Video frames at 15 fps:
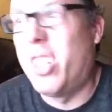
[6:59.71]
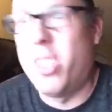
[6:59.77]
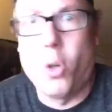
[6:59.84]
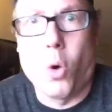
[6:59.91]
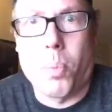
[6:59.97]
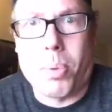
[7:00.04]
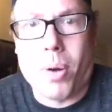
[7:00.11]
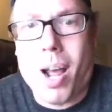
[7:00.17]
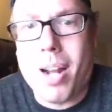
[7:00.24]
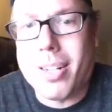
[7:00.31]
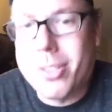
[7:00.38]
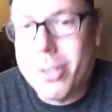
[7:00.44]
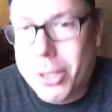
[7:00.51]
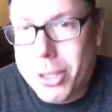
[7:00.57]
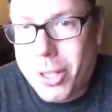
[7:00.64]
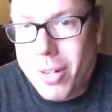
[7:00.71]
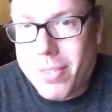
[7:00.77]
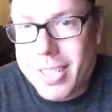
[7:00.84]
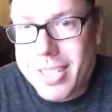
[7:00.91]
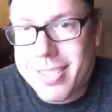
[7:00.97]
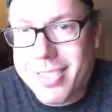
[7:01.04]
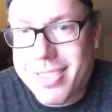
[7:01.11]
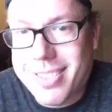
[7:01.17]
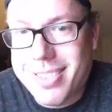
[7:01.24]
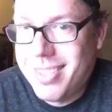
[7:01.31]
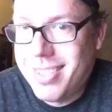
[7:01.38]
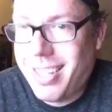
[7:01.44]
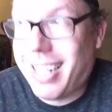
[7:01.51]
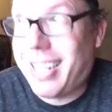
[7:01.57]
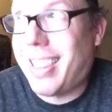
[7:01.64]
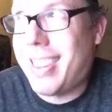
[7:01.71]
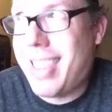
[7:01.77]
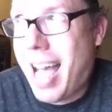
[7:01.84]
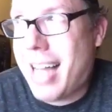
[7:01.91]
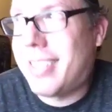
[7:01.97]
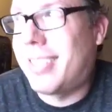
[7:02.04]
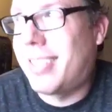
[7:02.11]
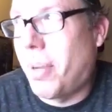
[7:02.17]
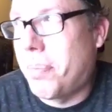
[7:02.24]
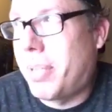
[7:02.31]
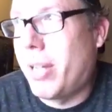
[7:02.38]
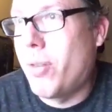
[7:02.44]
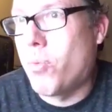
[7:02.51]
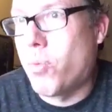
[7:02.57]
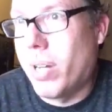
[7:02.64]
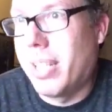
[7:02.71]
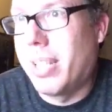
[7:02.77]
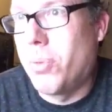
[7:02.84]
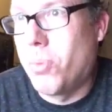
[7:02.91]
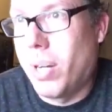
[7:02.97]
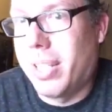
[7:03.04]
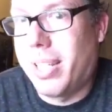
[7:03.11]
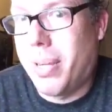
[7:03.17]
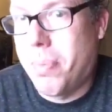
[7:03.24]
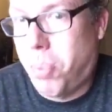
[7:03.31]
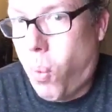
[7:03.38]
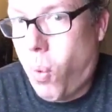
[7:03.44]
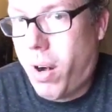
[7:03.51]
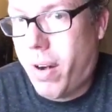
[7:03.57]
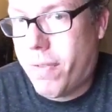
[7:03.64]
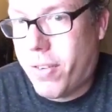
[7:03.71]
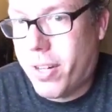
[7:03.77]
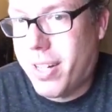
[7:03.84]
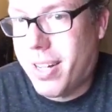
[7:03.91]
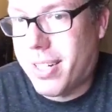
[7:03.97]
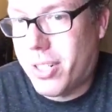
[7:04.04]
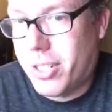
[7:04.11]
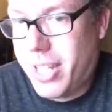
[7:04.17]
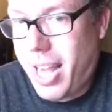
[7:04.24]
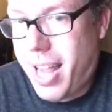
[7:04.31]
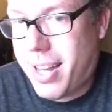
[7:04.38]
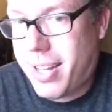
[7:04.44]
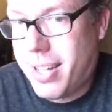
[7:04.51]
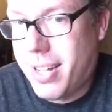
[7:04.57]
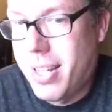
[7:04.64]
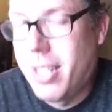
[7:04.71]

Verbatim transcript: your product or service. Like, that's something really, really important for you to understand.